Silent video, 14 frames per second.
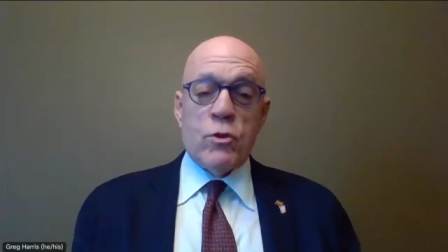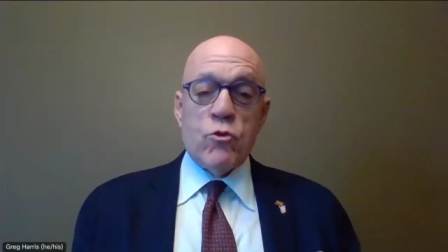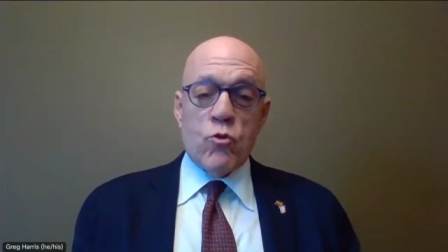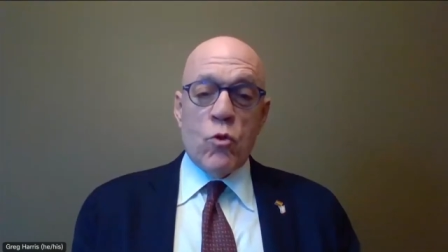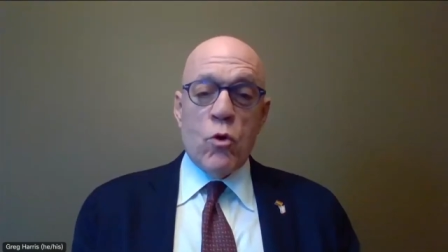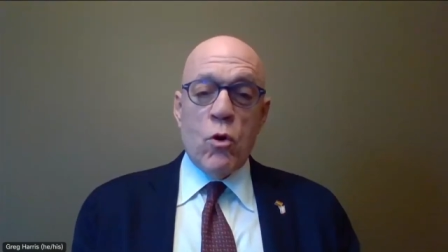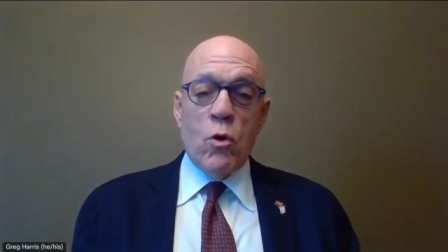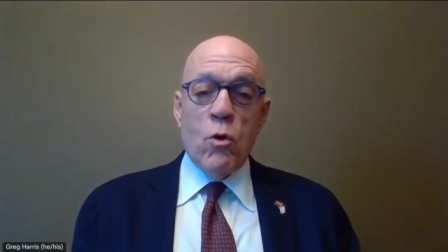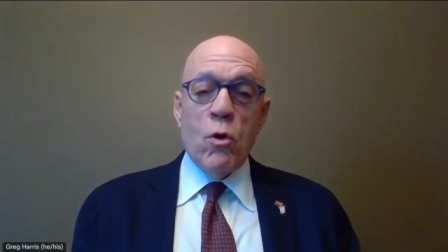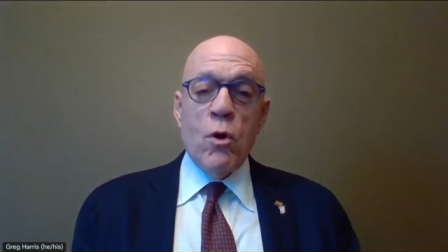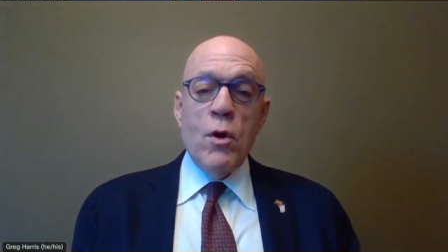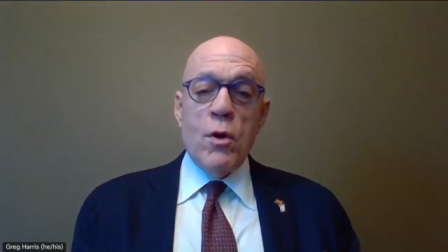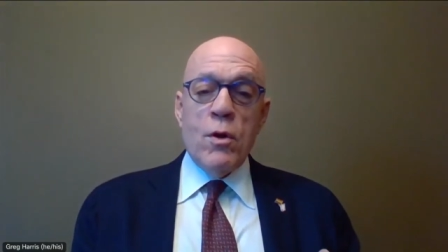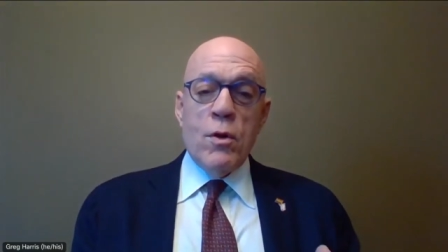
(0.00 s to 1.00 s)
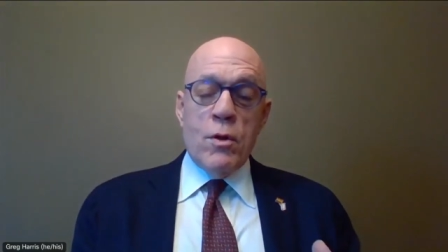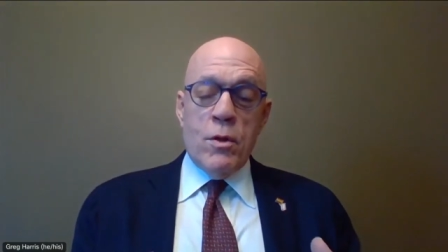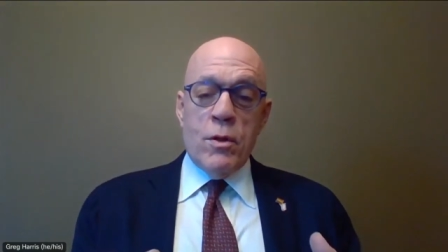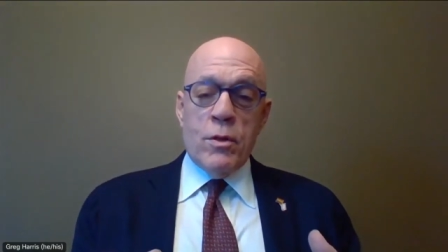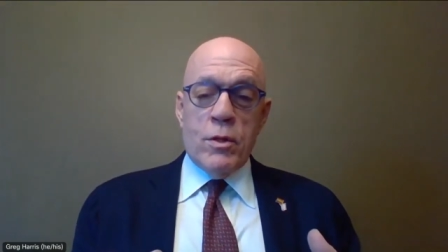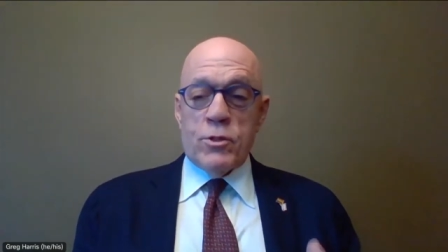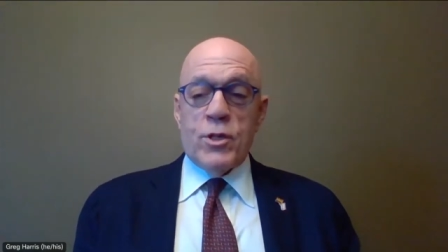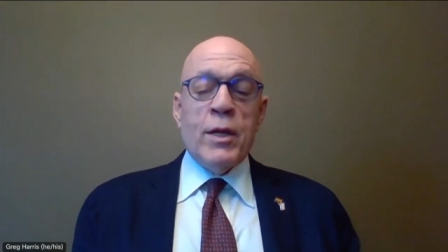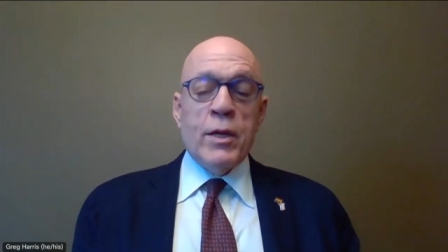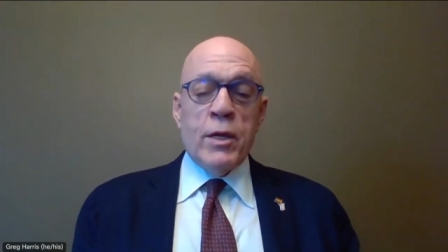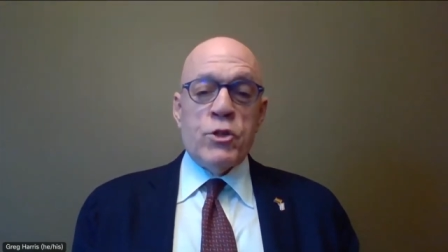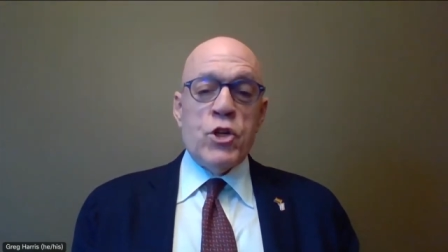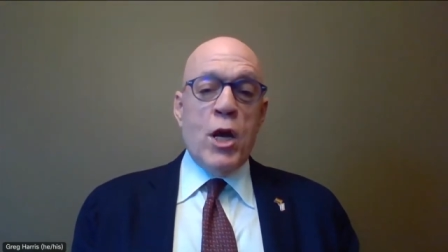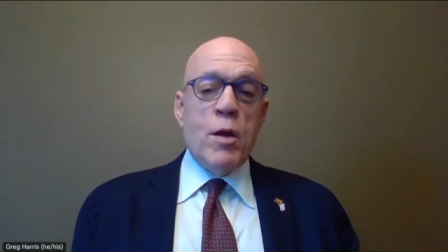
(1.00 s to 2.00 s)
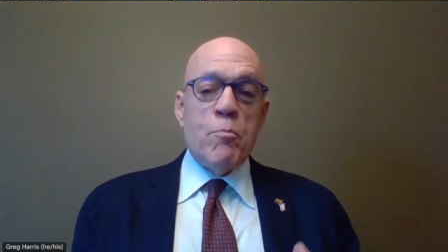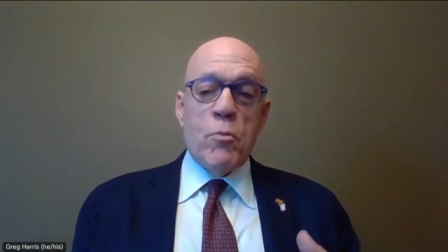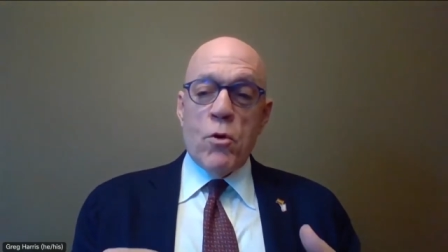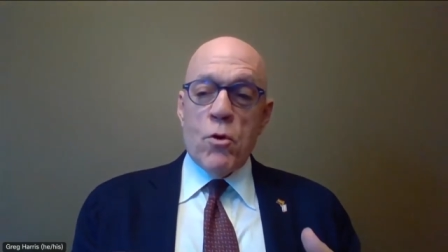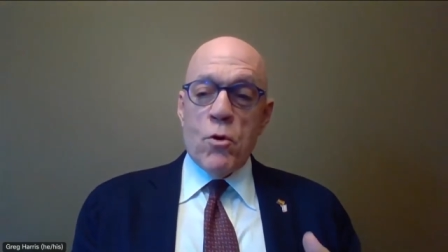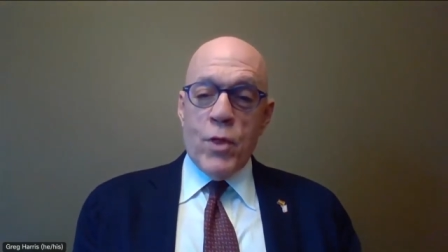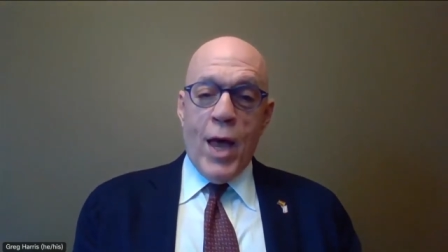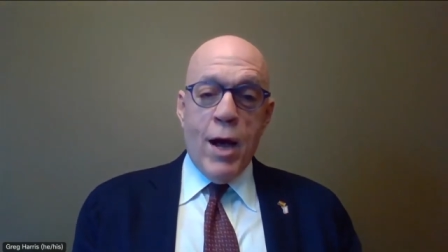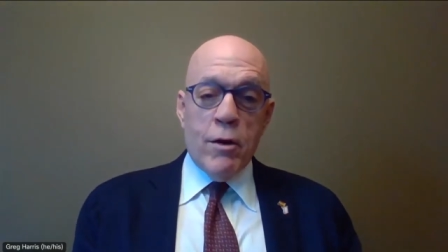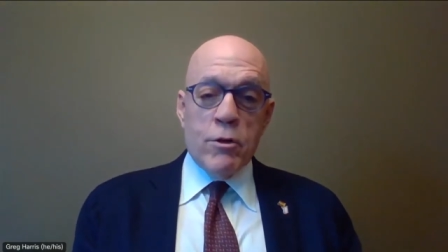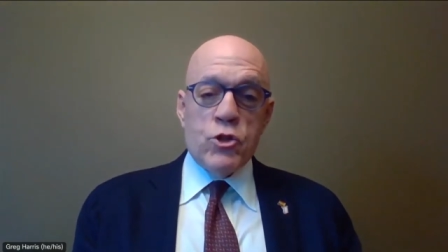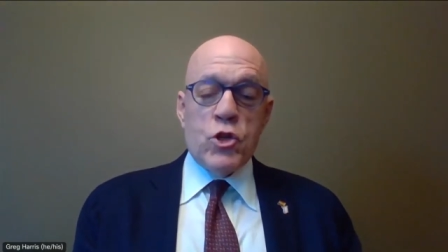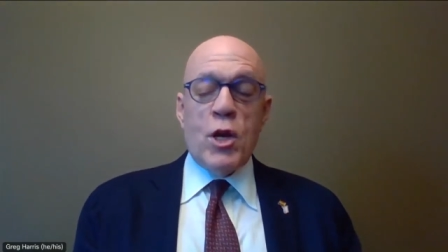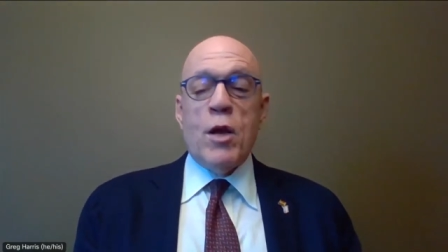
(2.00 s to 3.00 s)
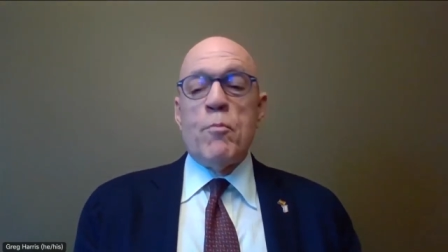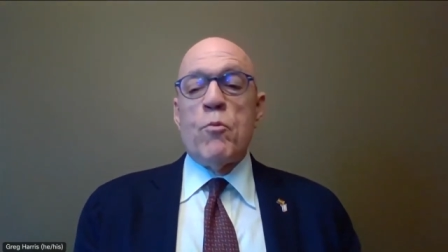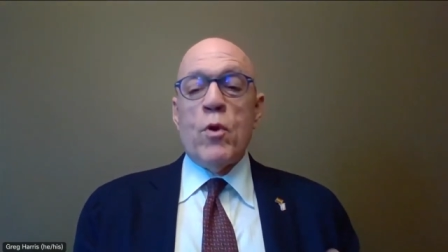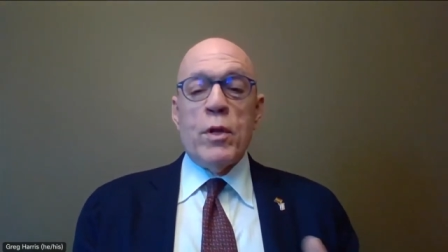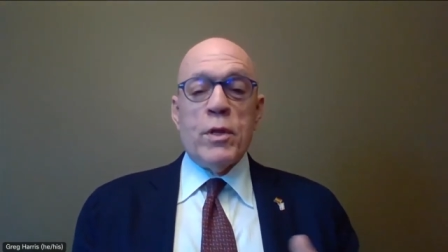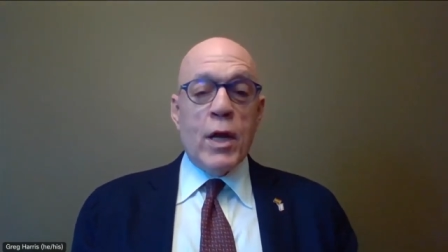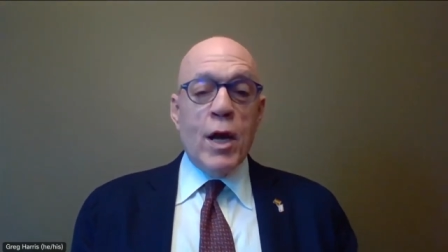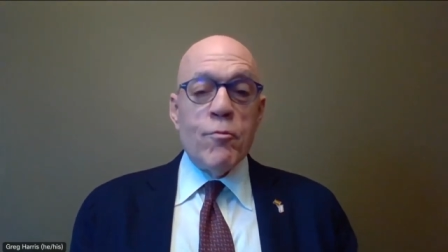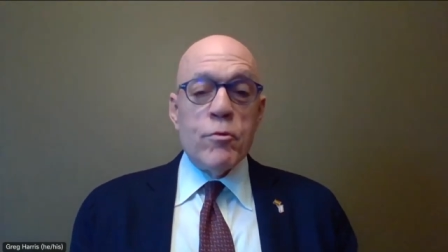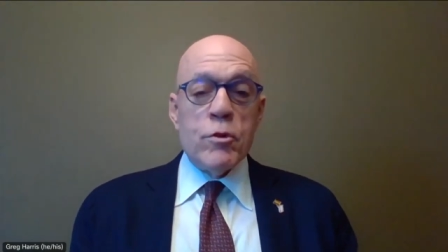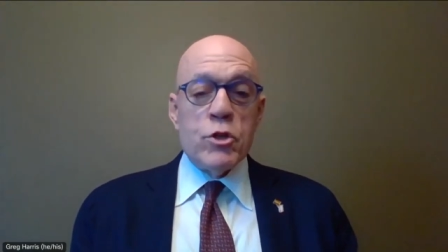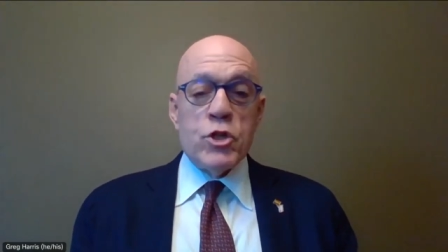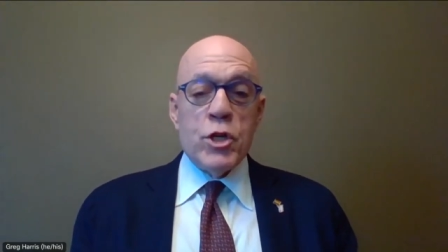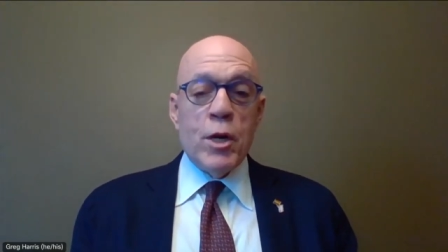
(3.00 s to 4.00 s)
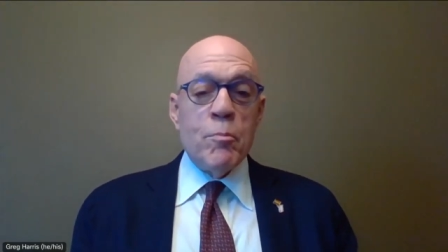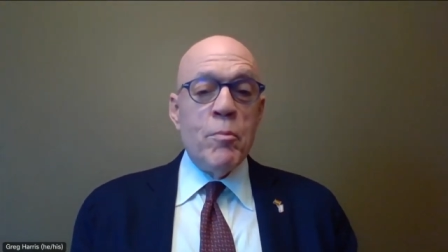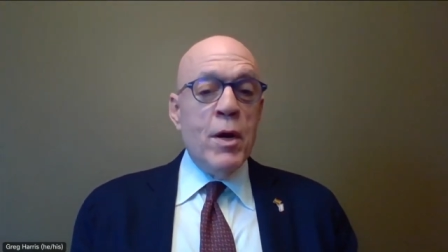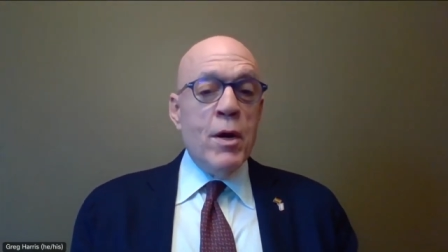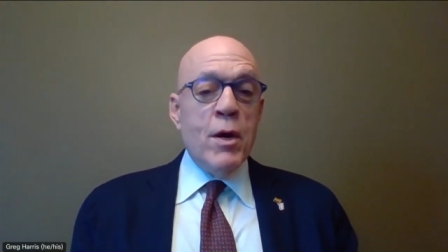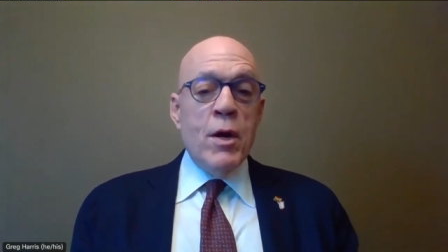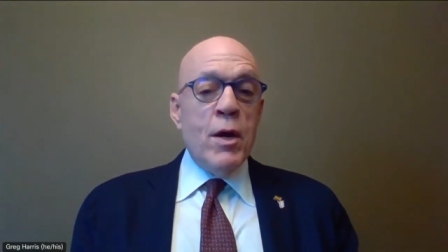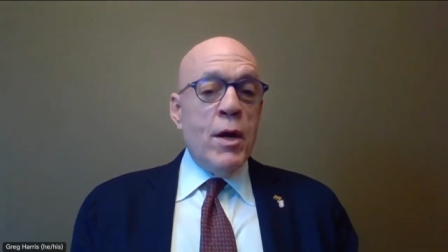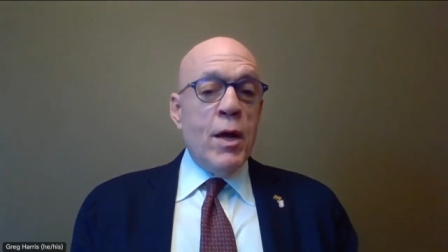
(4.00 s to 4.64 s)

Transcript: to control the Senate chamber, the House chamber, and the governorship?